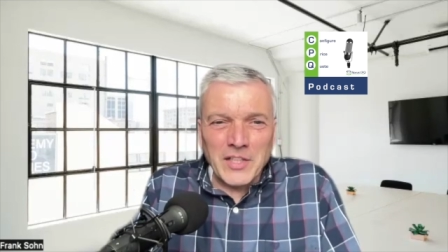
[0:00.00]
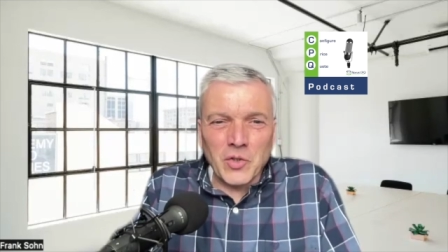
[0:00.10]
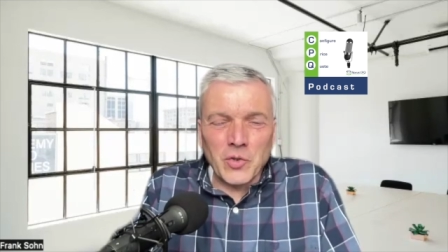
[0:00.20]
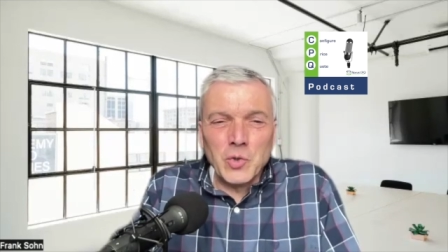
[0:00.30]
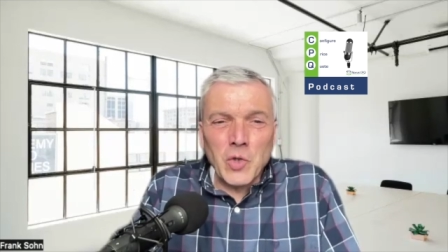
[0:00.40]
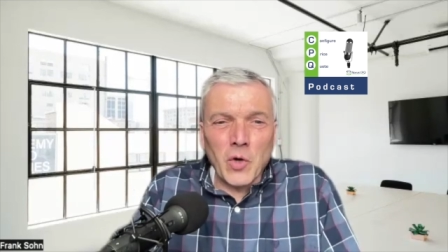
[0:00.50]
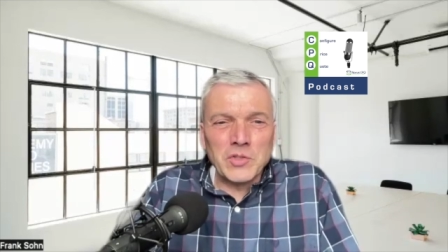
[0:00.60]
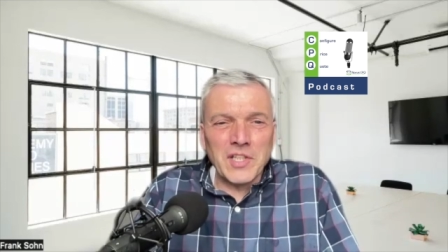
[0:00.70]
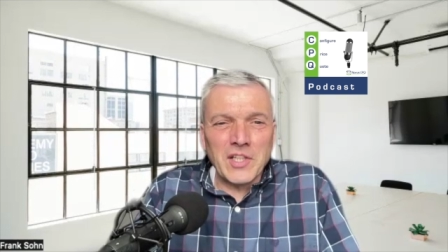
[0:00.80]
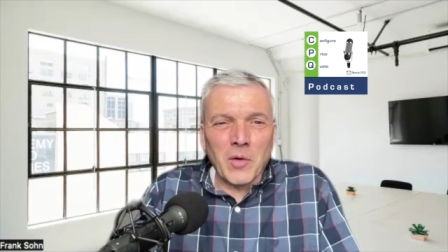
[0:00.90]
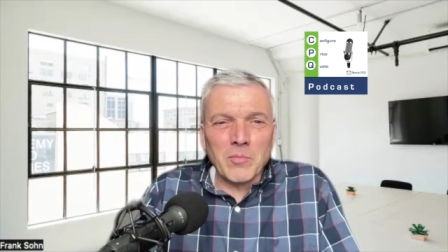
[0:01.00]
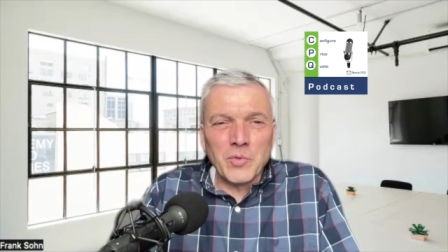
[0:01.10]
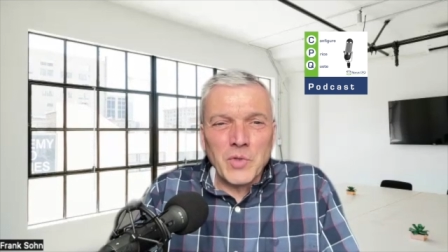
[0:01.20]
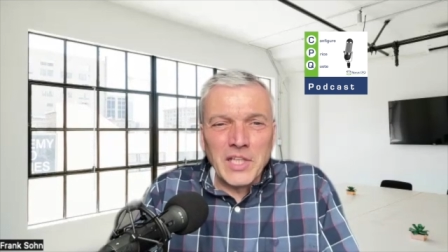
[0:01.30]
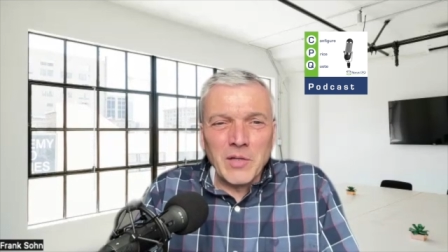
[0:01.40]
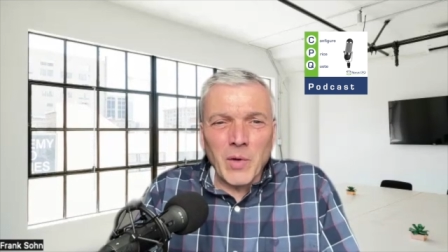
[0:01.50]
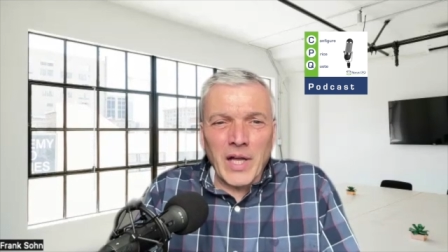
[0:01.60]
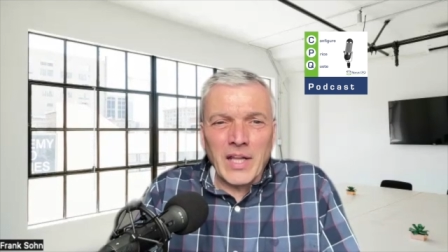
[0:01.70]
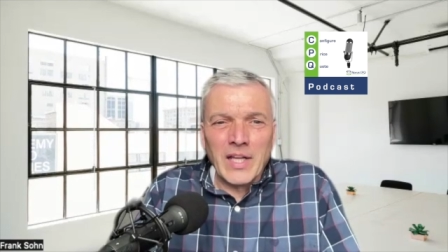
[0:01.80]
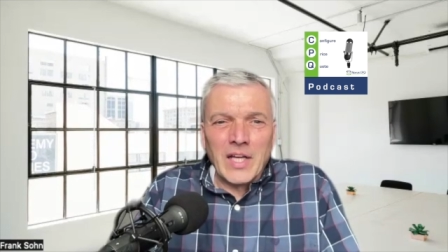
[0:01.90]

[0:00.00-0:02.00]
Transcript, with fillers: So you know Cincom really well.